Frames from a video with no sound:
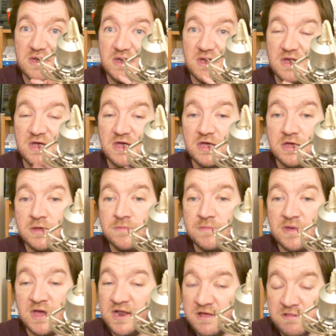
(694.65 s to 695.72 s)
And
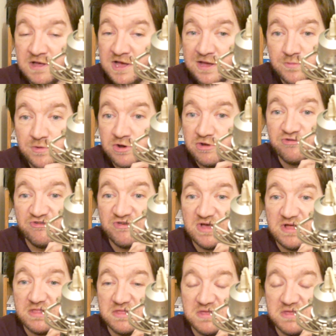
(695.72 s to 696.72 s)
I like Martial.